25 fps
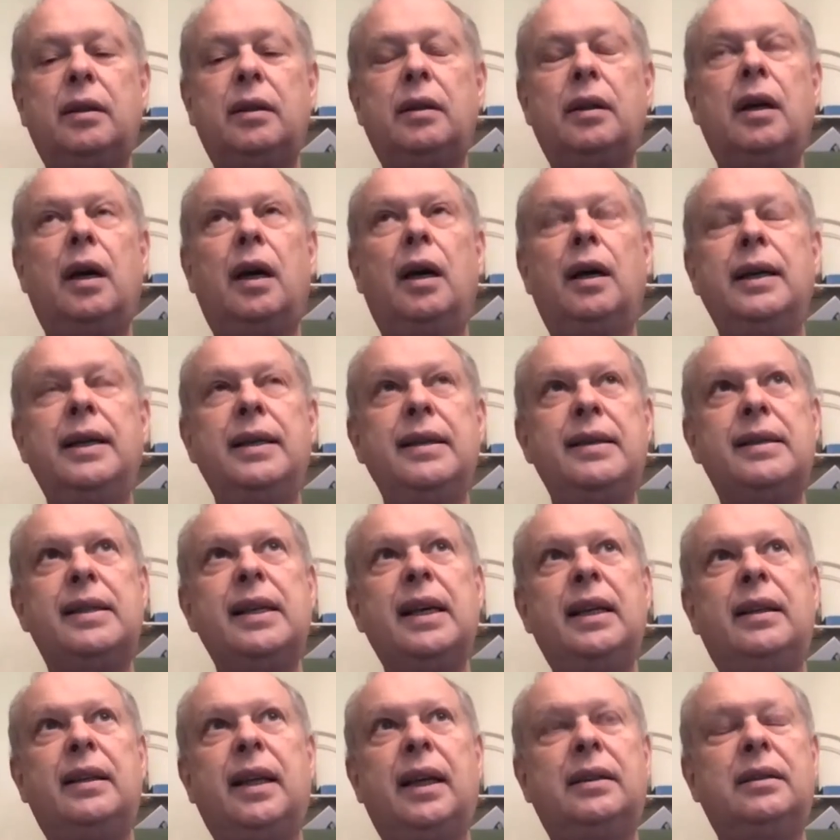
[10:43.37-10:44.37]
uh, he
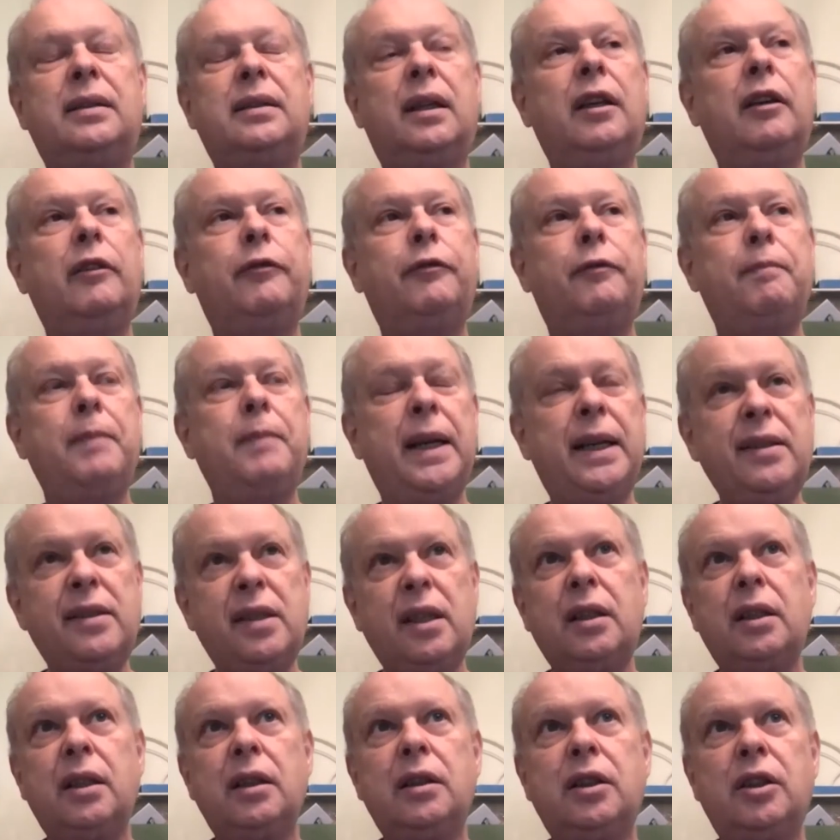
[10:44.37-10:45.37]
said that if medicine
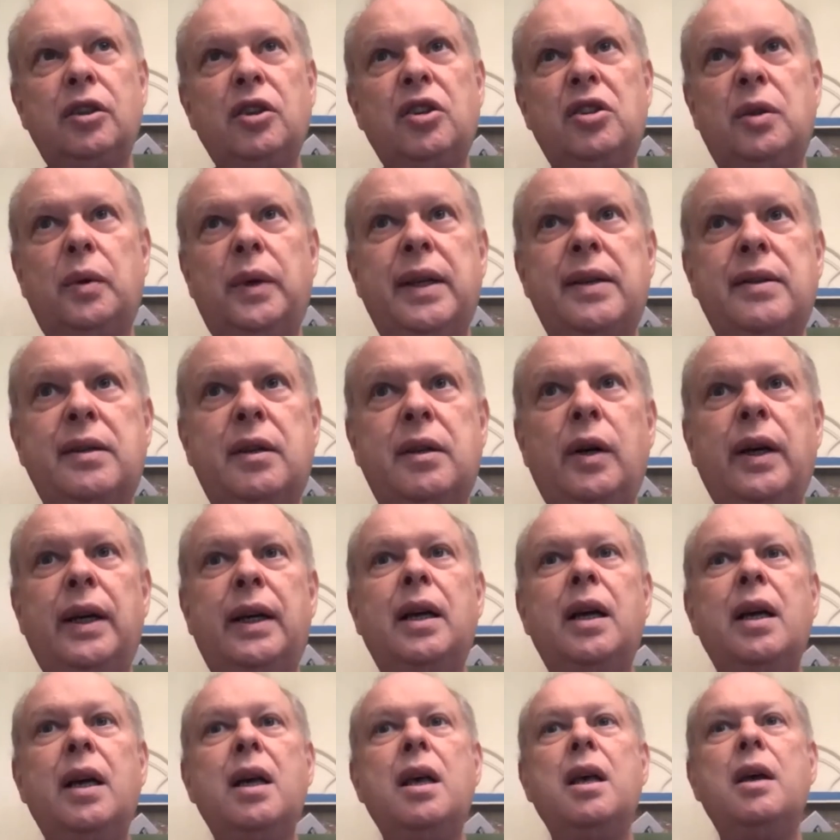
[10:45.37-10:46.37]
continues the way it's
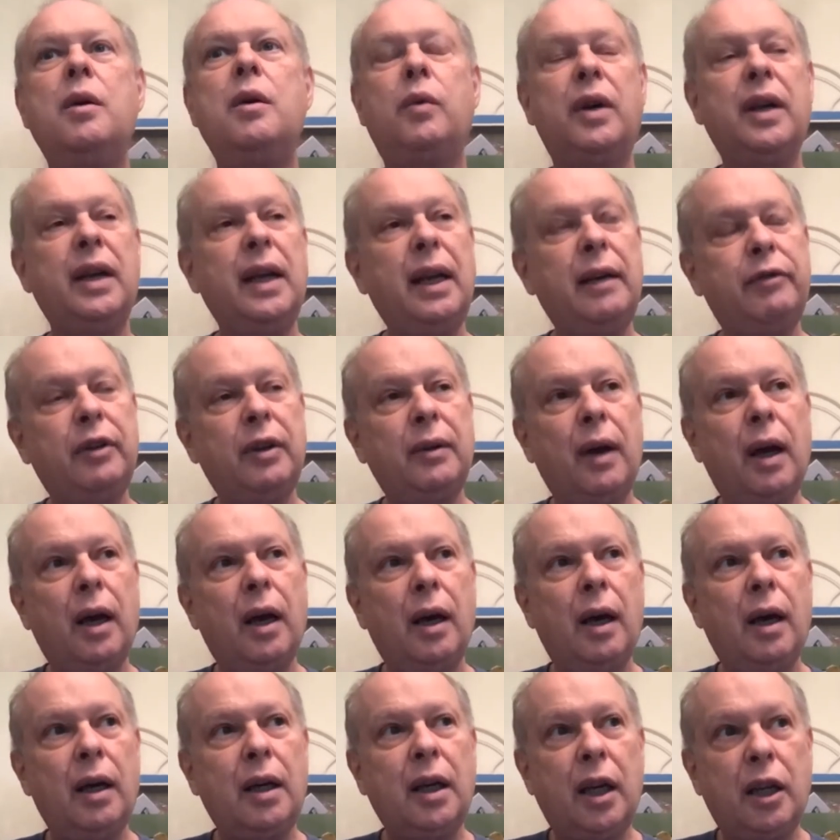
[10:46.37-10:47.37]
going, we're going to have a,
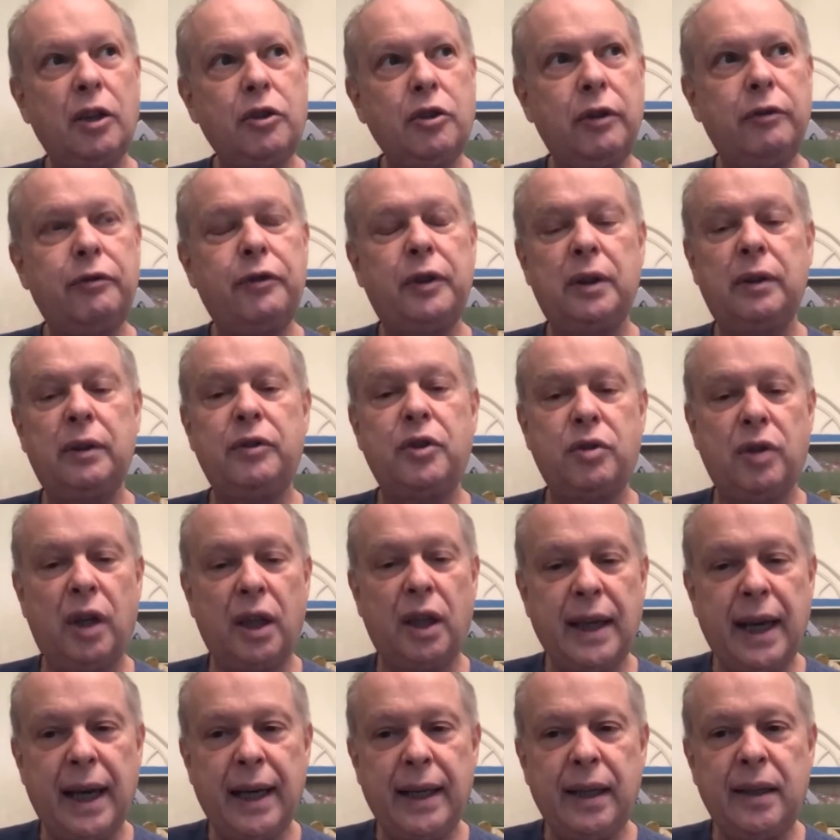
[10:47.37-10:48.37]
a country full of drug
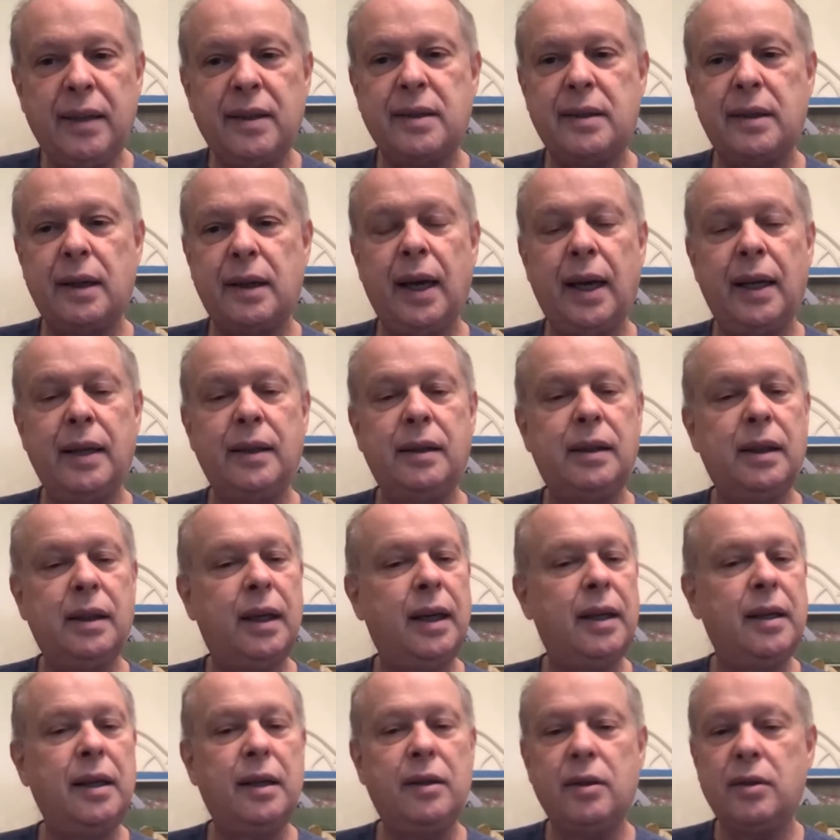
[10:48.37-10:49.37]
addicts and,
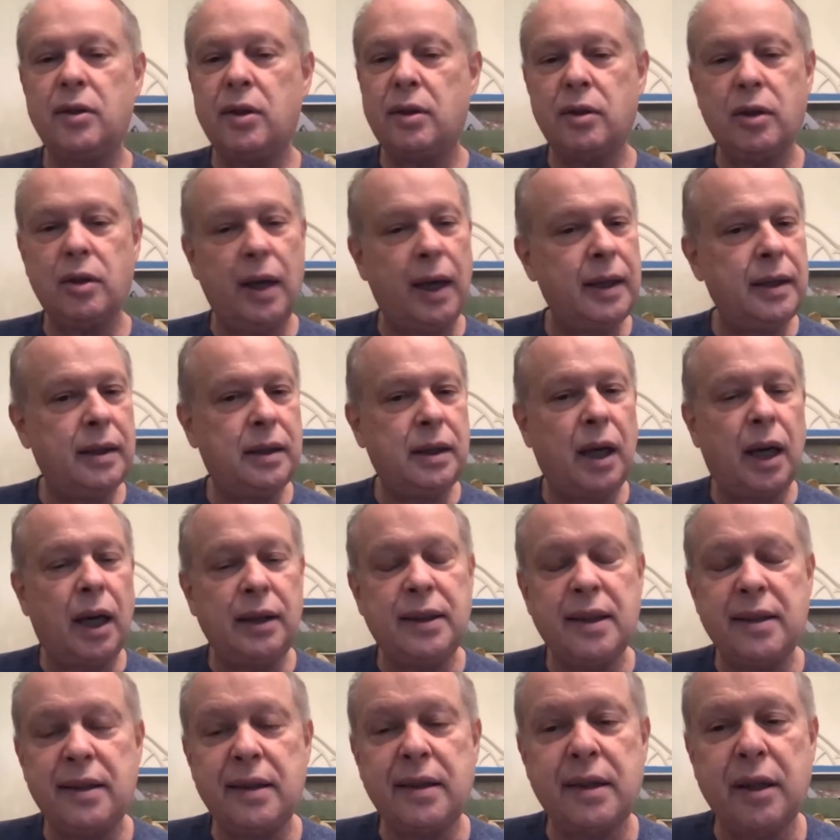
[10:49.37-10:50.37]
uh, and
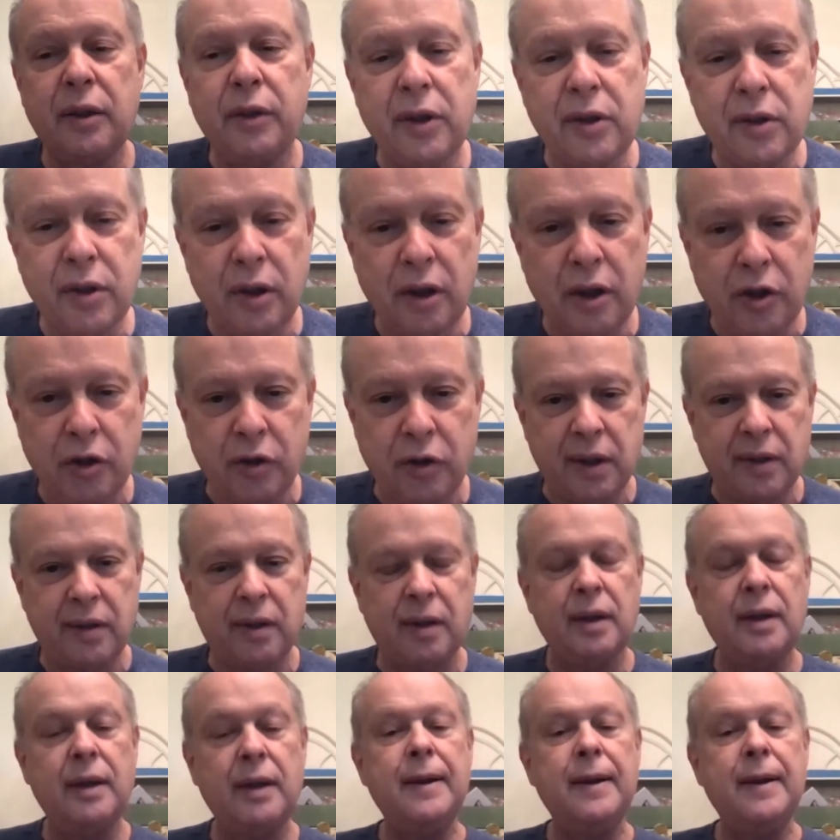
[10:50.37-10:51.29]
unnecessary surgeries.